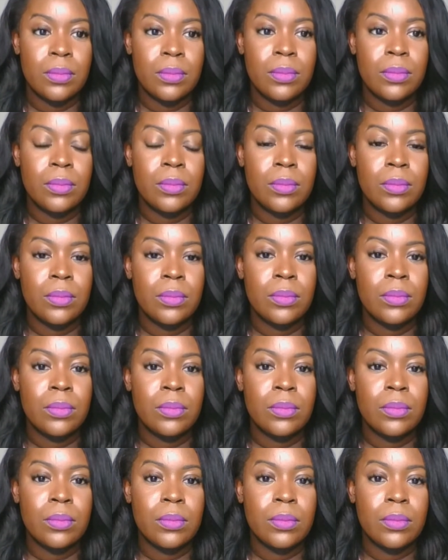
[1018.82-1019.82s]

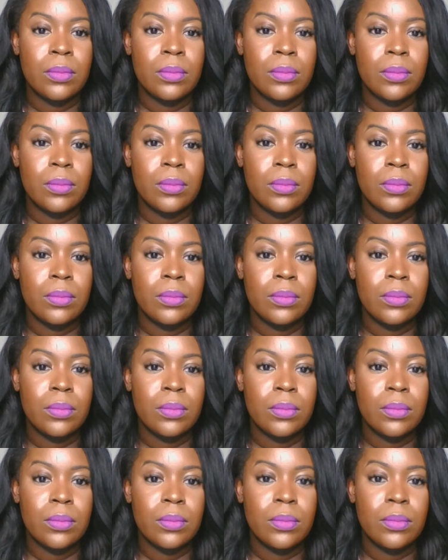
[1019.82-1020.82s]

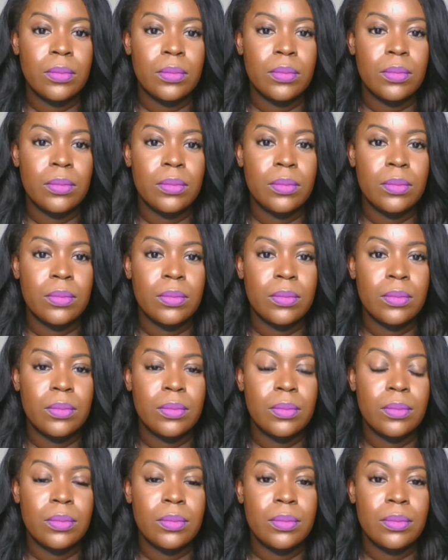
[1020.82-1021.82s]

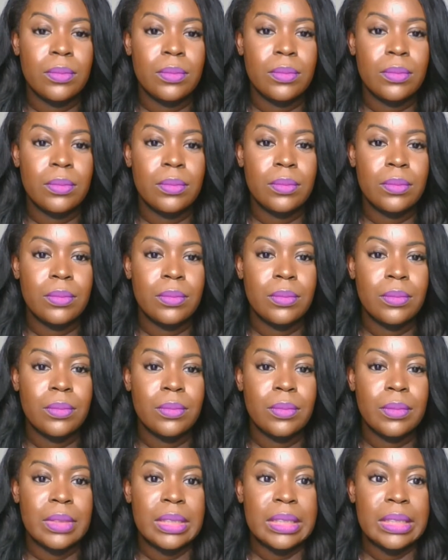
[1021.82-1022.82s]

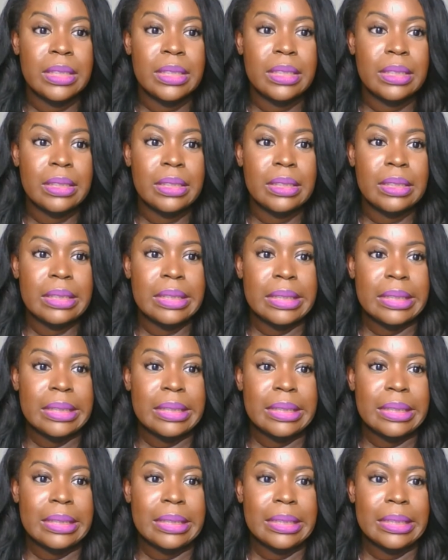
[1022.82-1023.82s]

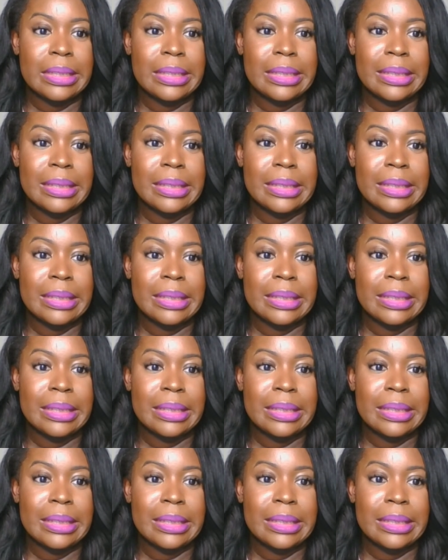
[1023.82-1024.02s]
(silent)